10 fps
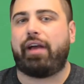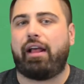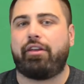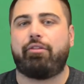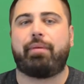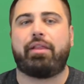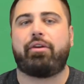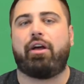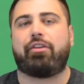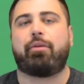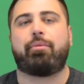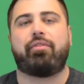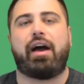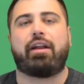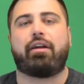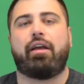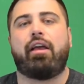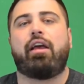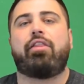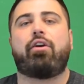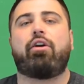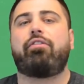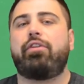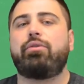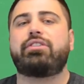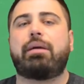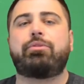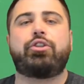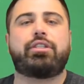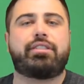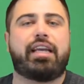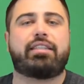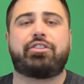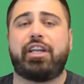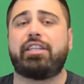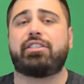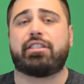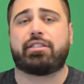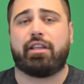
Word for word: valued by their healthcare provider. There are a few steps you can take to change this